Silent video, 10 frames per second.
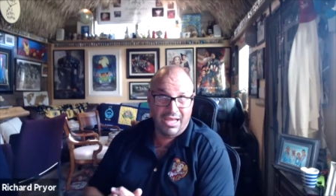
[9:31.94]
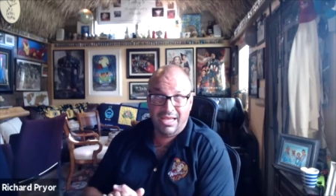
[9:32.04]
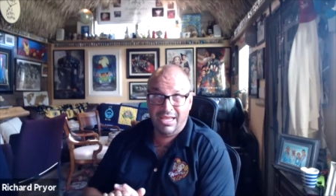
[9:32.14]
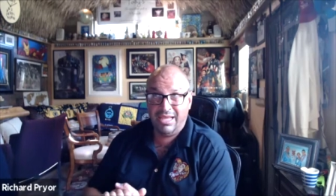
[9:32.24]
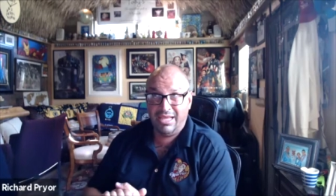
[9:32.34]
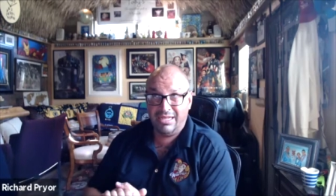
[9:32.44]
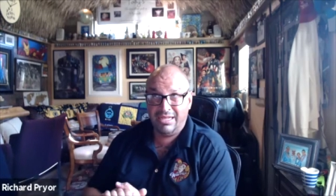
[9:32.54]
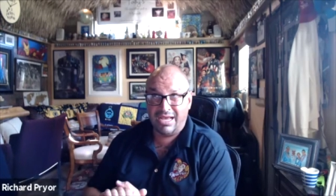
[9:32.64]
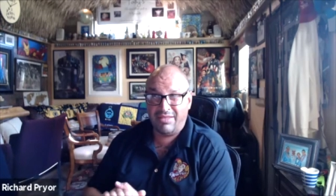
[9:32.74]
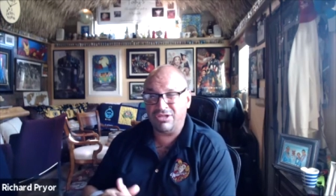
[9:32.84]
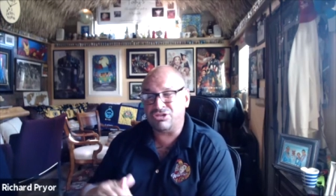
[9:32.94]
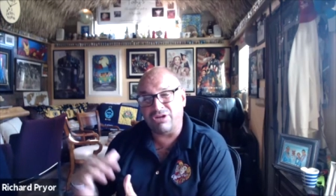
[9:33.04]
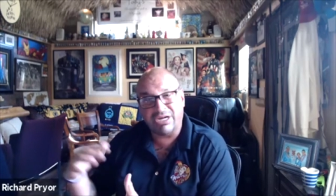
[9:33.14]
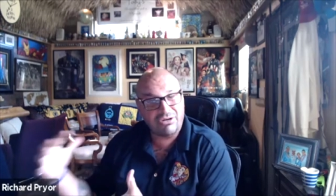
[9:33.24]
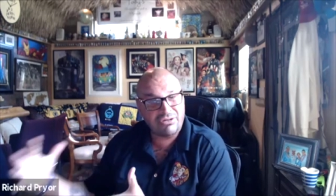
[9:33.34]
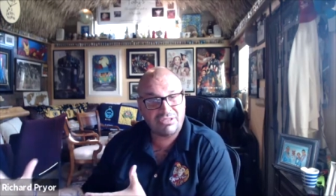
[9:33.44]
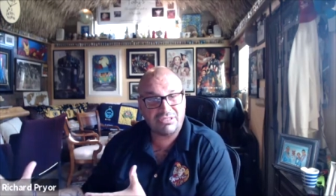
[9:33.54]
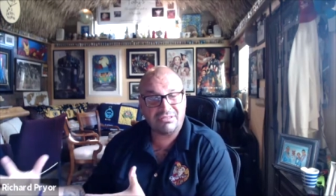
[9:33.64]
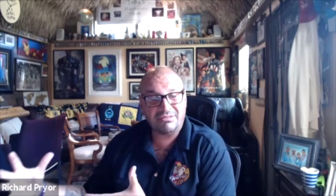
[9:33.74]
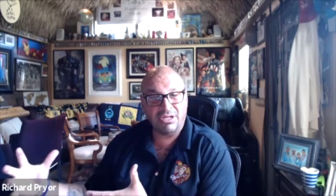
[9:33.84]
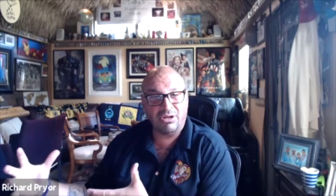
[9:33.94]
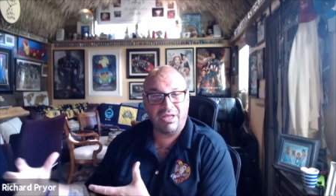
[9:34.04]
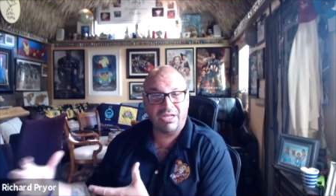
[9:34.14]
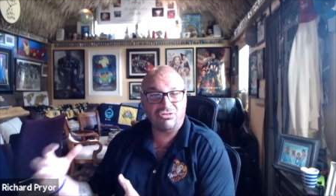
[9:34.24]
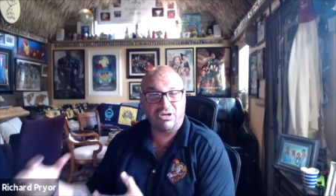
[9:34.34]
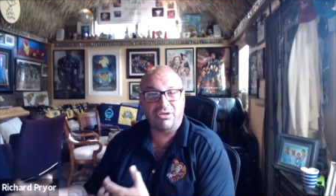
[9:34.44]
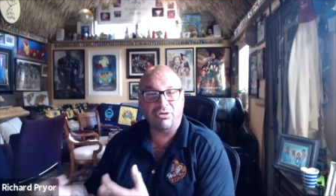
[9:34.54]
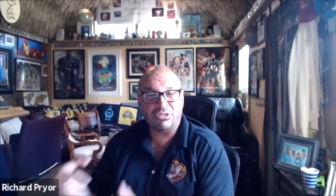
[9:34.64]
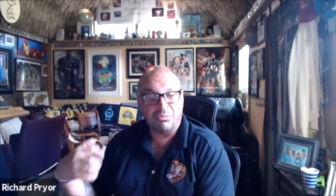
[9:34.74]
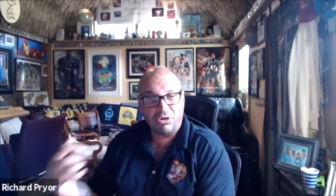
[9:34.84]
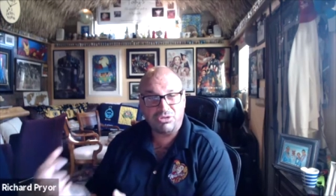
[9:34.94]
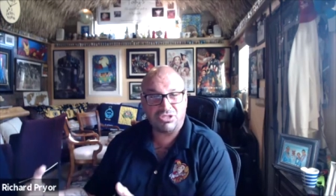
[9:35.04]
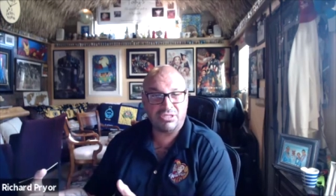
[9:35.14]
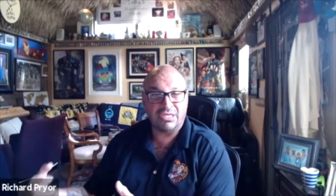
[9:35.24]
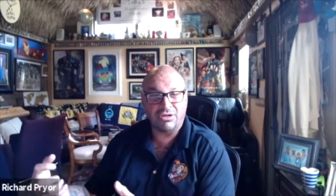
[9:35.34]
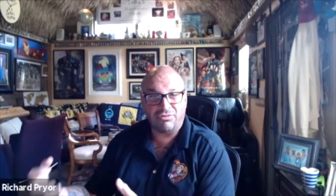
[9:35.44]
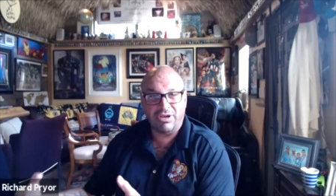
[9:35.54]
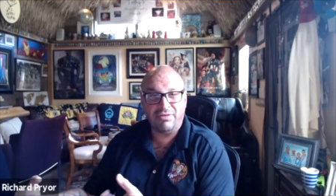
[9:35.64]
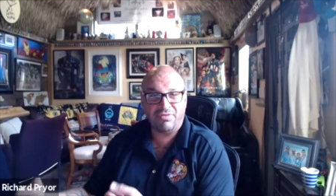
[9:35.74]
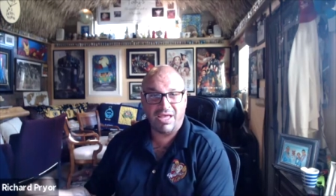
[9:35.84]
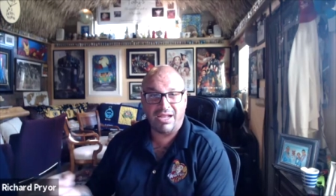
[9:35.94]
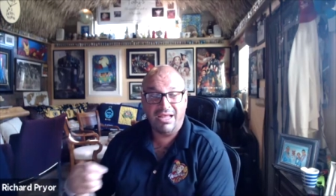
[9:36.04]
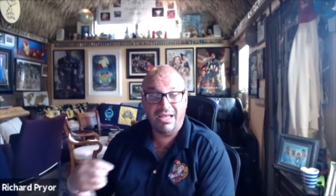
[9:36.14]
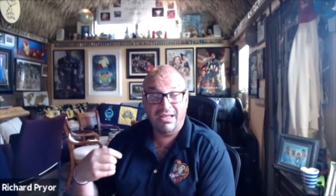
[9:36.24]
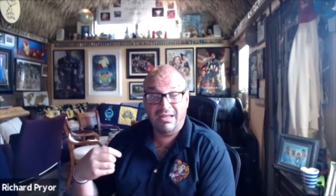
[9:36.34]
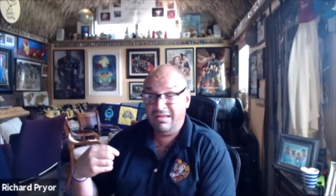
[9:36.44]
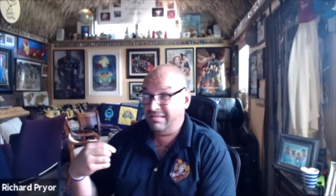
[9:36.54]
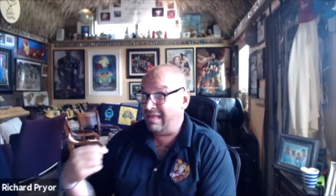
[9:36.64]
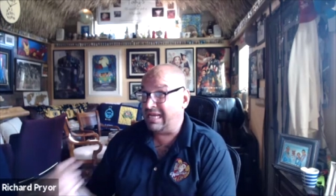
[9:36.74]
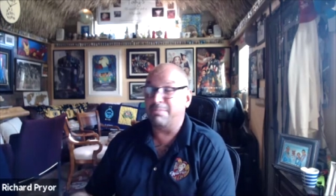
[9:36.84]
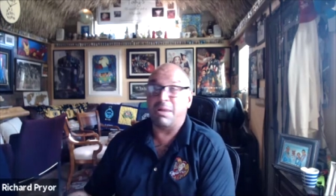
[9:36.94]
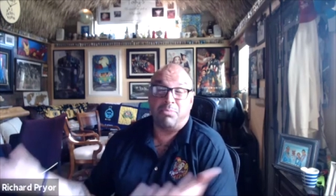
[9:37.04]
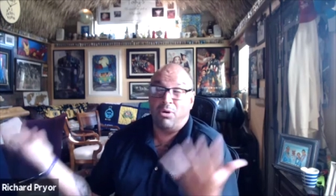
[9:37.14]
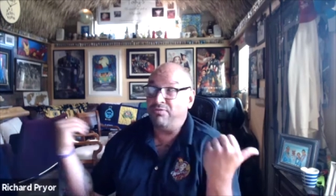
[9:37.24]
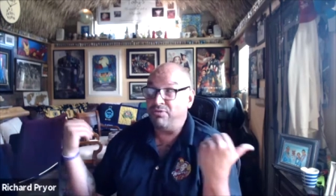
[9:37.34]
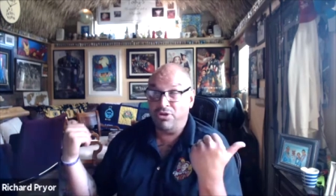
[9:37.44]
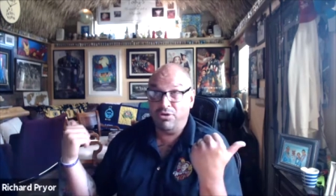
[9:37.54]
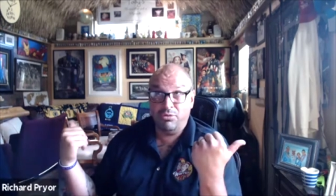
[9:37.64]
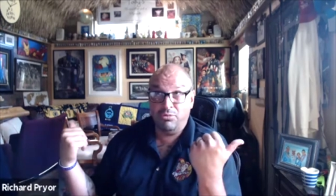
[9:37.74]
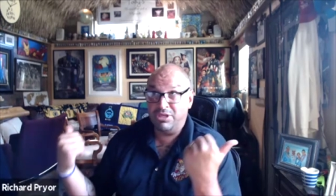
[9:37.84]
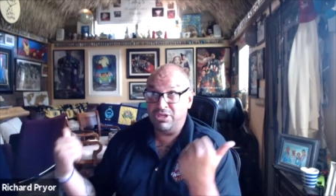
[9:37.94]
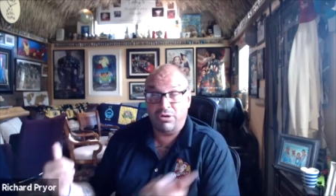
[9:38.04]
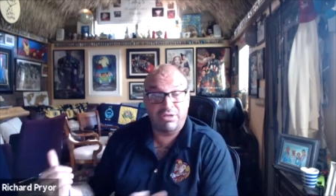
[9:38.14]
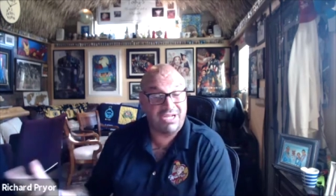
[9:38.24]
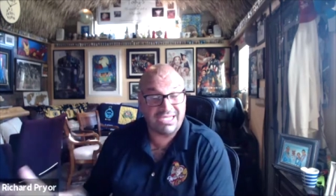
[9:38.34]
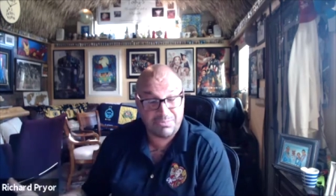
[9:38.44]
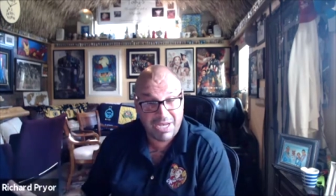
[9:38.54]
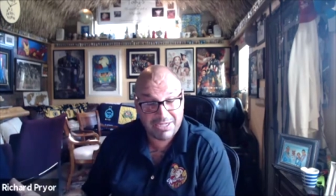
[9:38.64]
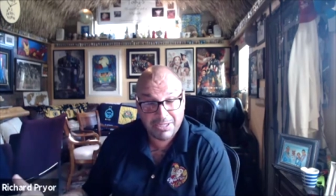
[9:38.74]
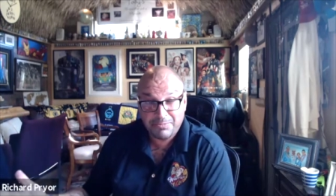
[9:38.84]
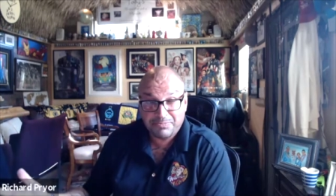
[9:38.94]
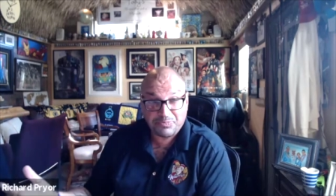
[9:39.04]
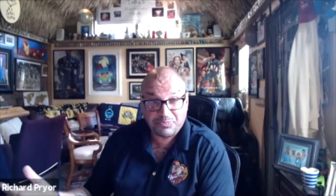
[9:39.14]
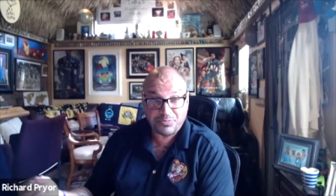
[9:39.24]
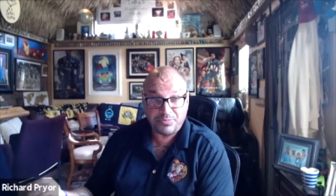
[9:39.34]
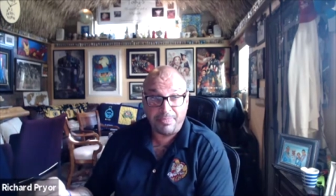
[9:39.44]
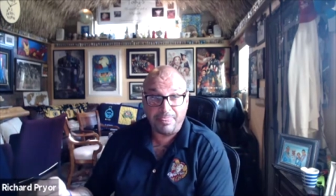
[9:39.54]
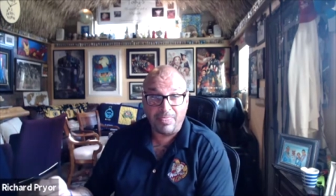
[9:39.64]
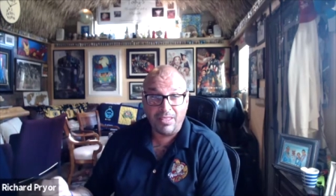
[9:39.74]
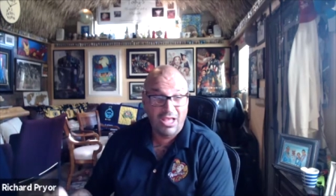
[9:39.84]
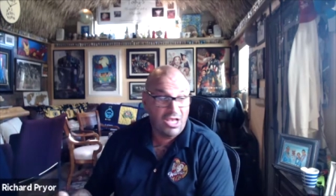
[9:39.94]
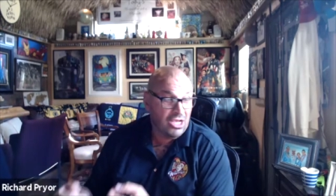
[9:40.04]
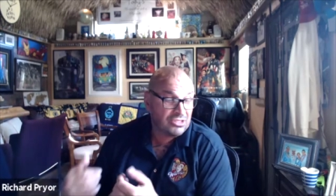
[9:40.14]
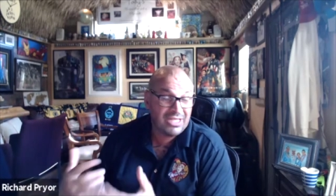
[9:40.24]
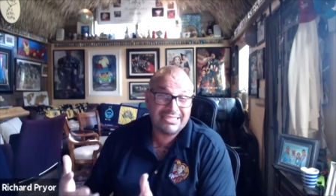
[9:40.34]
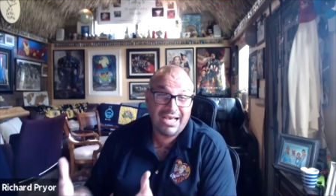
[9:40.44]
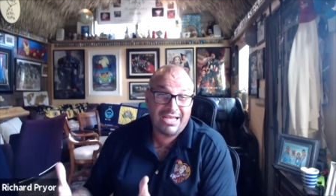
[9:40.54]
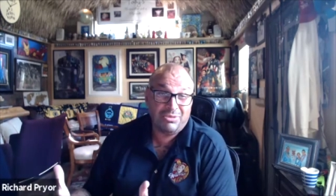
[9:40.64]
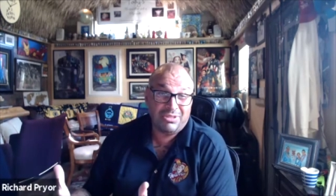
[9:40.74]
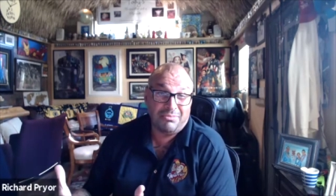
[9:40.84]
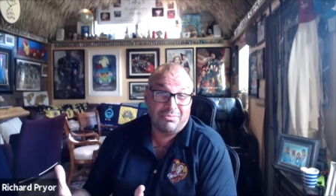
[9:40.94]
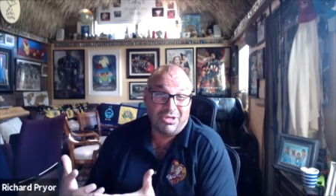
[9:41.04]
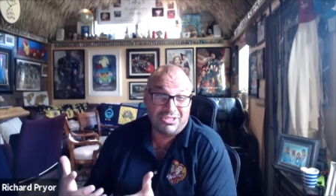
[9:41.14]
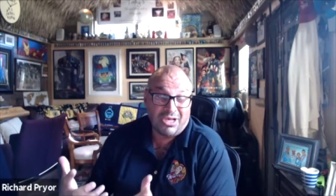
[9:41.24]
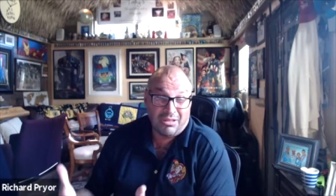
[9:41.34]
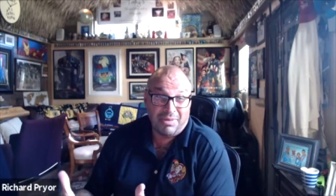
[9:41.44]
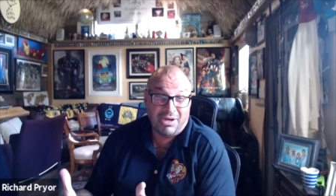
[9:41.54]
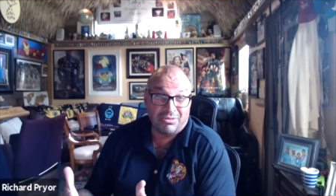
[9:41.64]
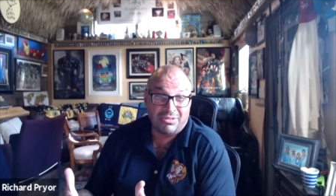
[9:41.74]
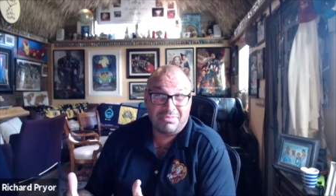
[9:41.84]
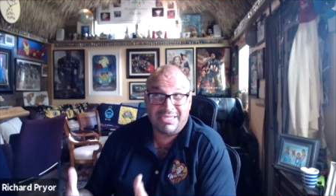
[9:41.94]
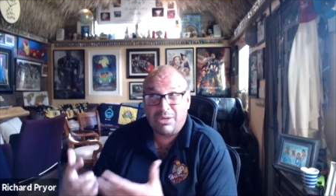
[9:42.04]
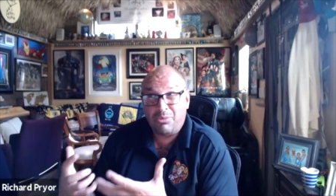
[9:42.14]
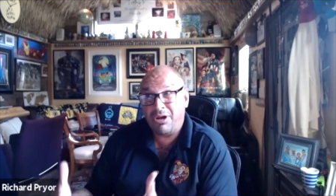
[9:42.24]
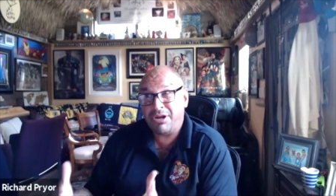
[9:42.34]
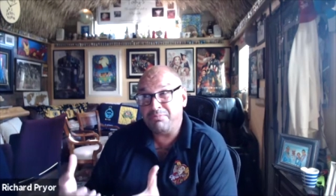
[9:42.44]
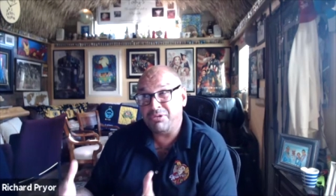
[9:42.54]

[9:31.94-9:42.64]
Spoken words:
And the triggers, that trigger those emotions and grief that come up over you when you don't even expect it. So that's kind of what the book is all about, because I wanted to put